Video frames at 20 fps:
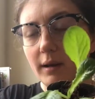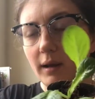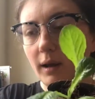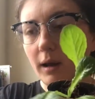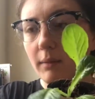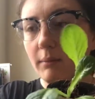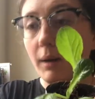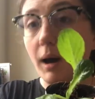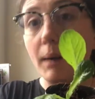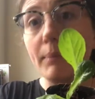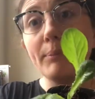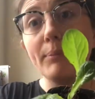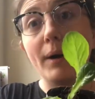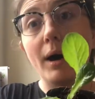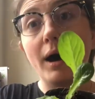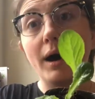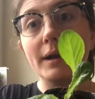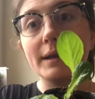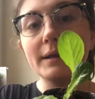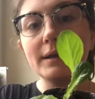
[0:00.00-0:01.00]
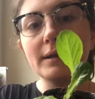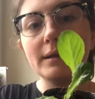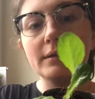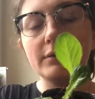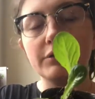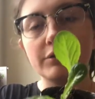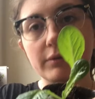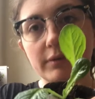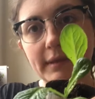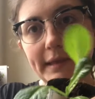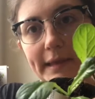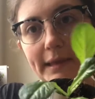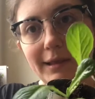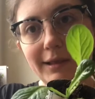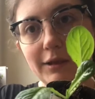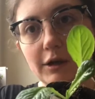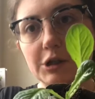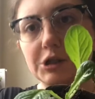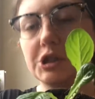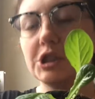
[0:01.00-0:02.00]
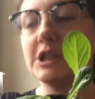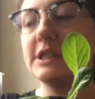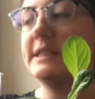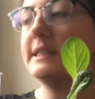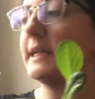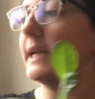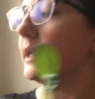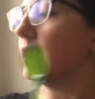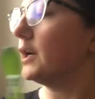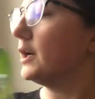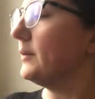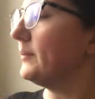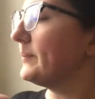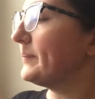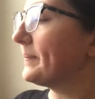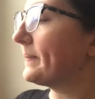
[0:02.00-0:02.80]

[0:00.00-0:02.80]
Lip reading: up potted into a slightly larger container.